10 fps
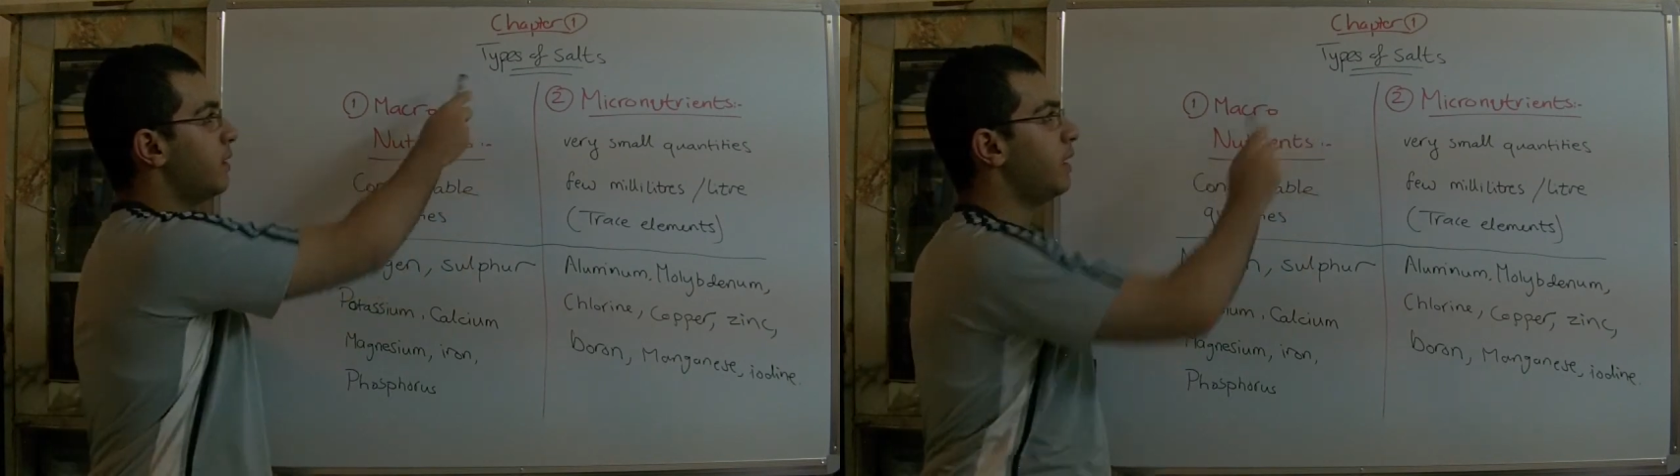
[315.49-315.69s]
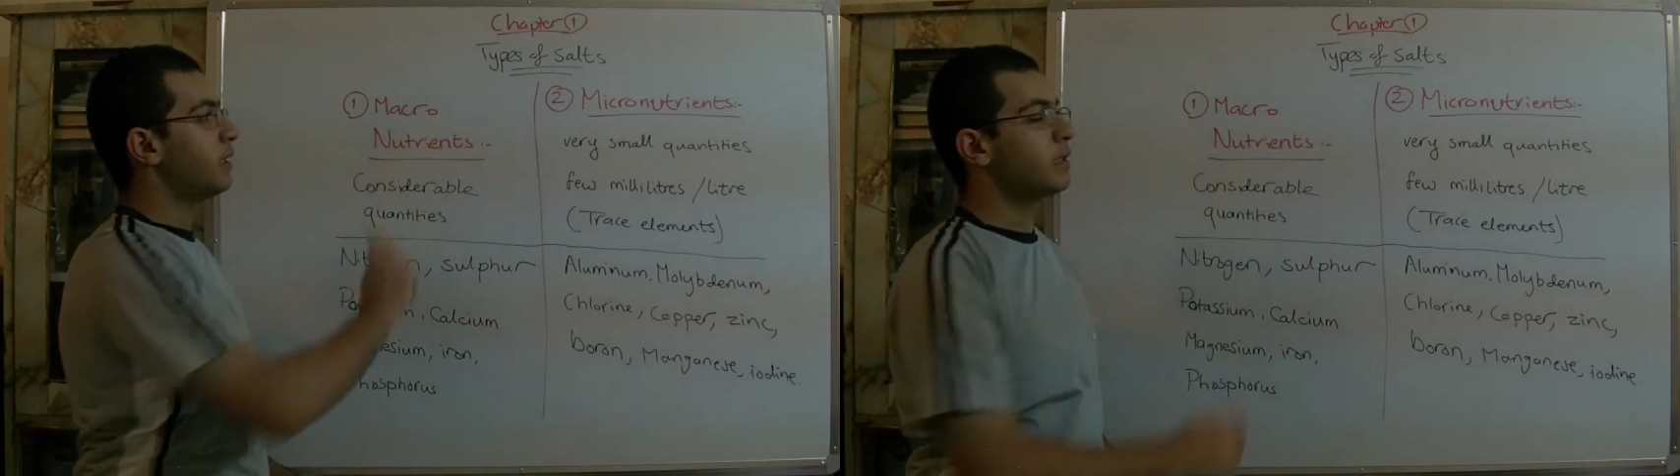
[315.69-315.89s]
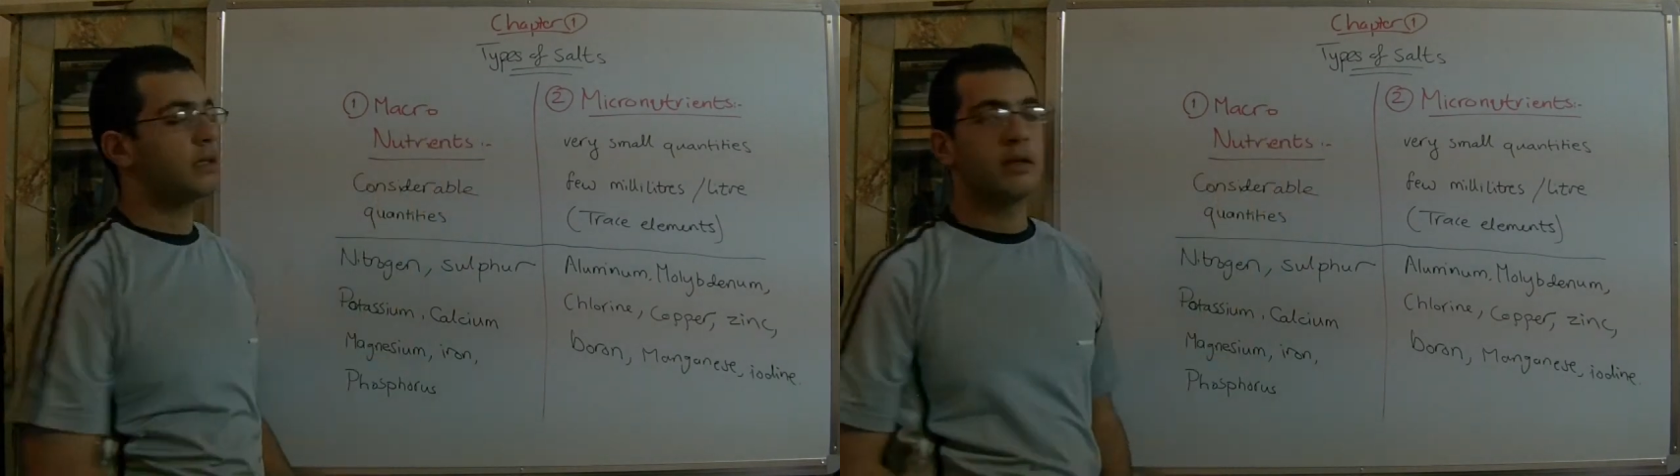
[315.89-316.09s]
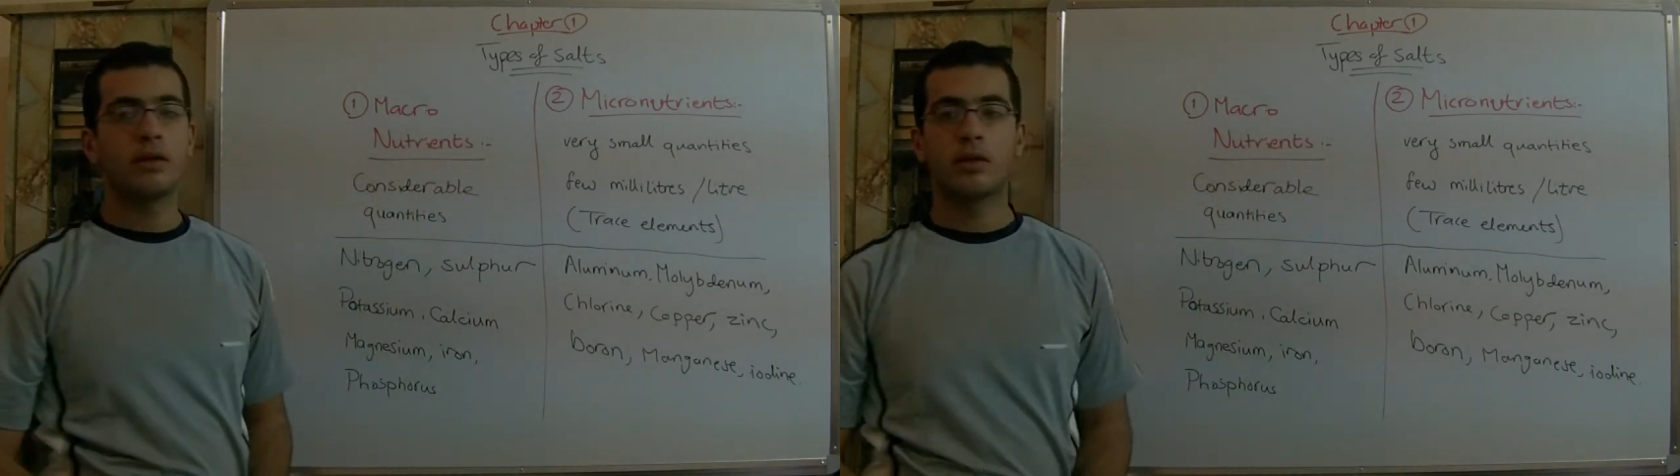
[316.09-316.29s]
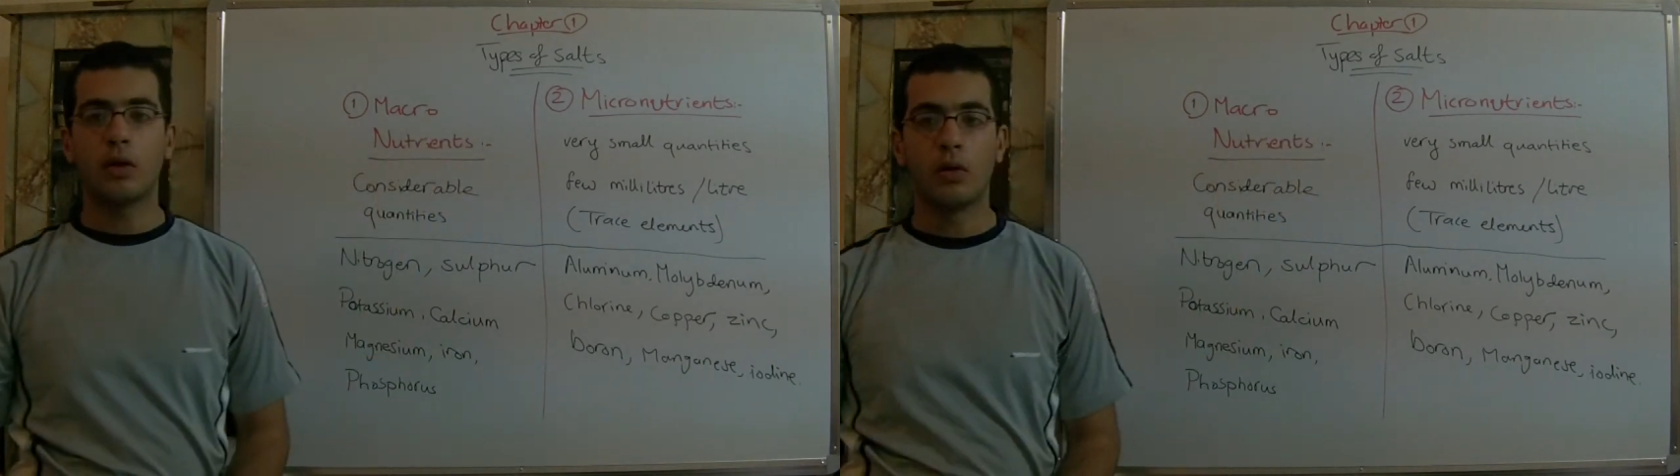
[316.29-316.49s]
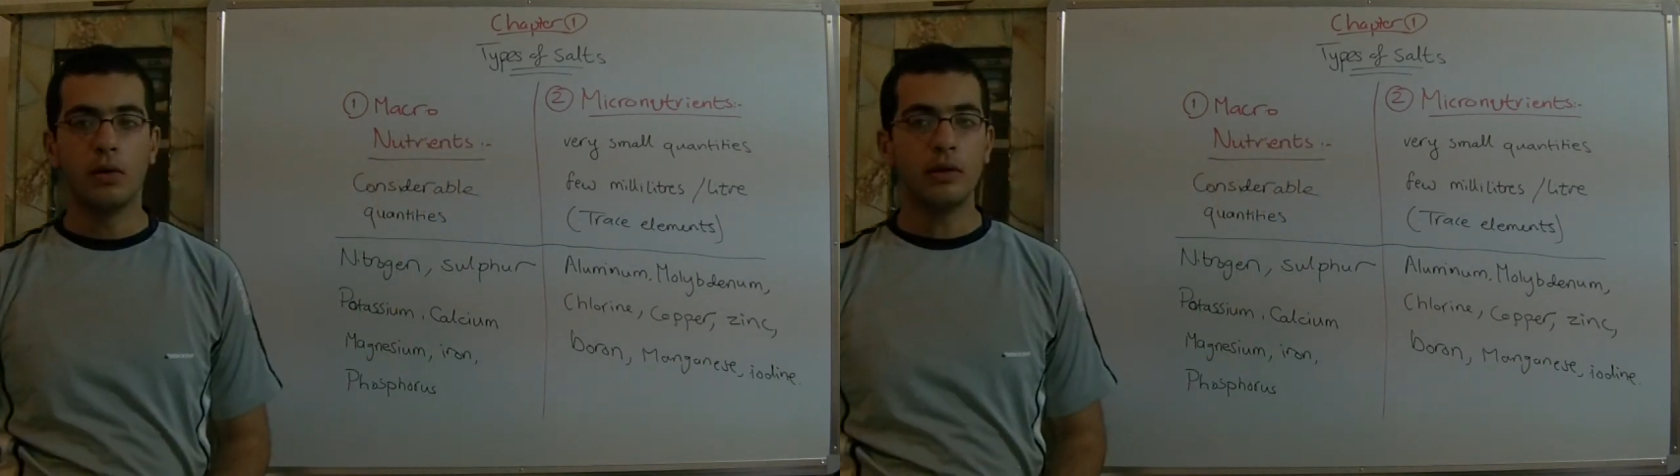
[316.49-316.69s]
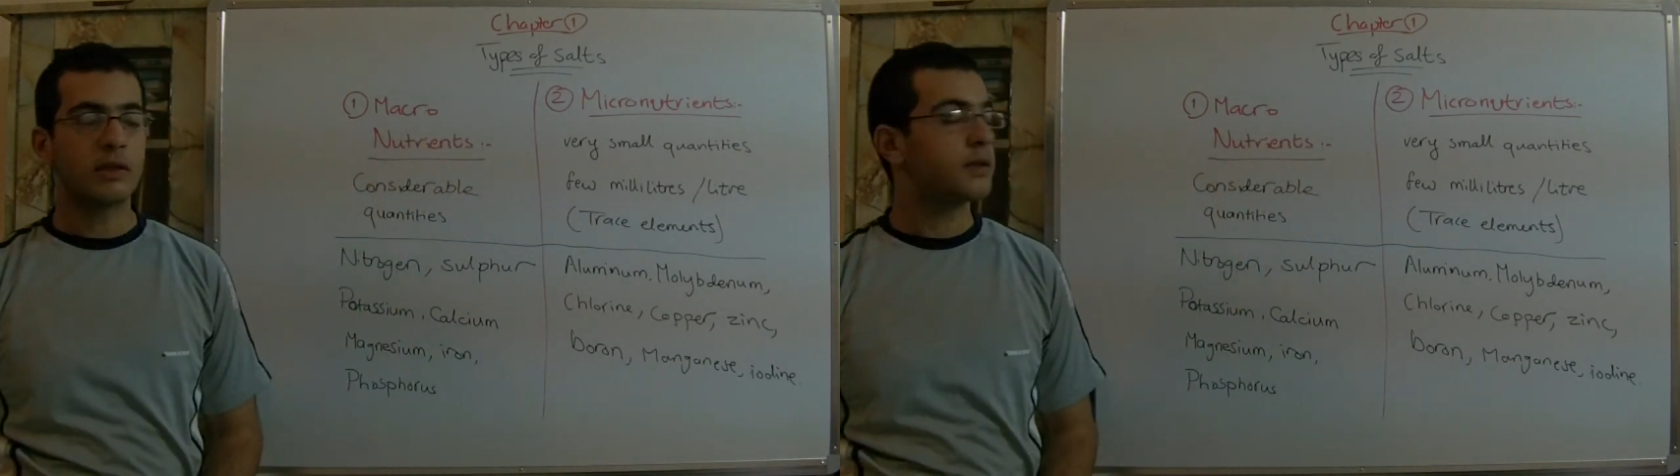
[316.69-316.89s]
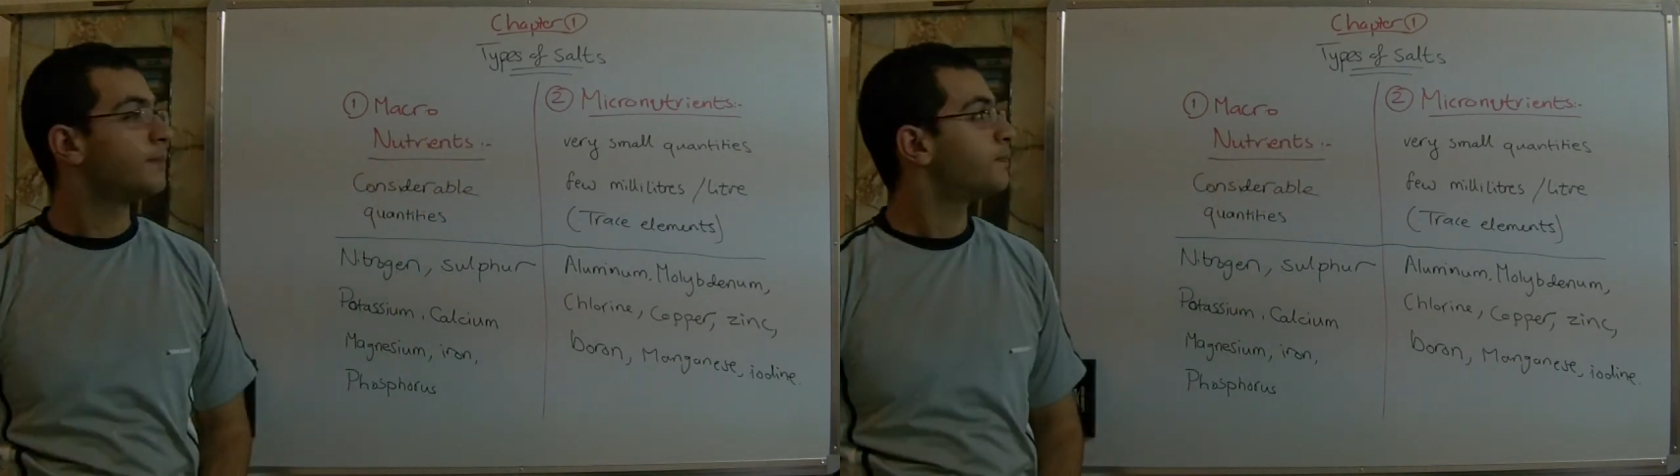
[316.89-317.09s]
these
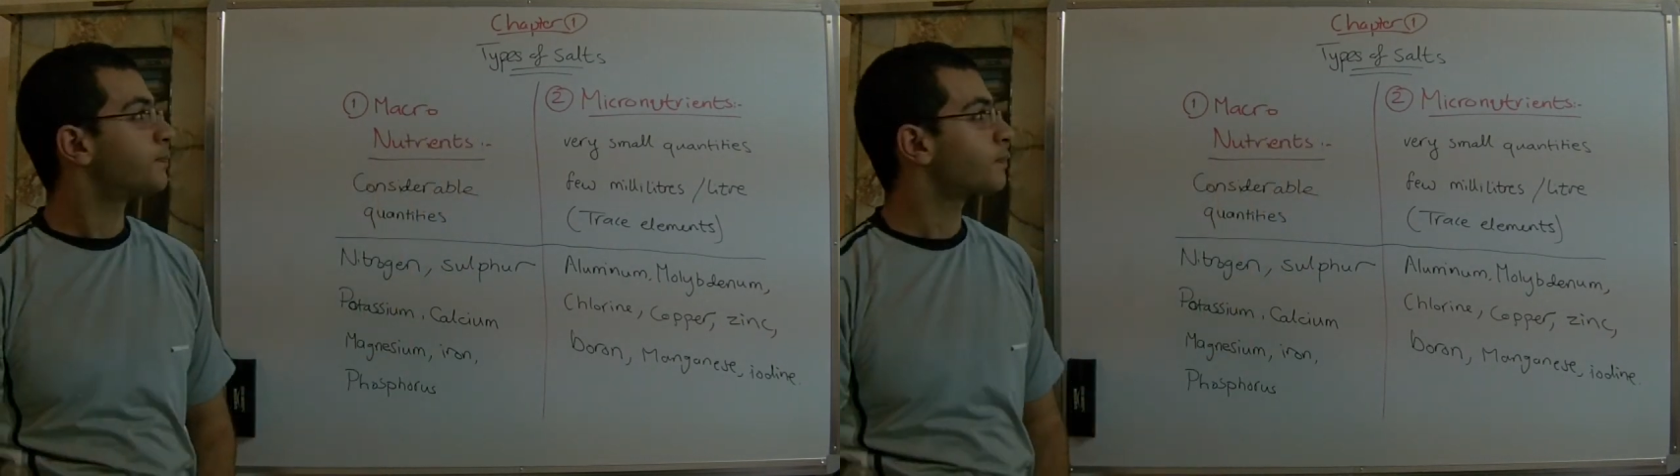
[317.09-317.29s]
salts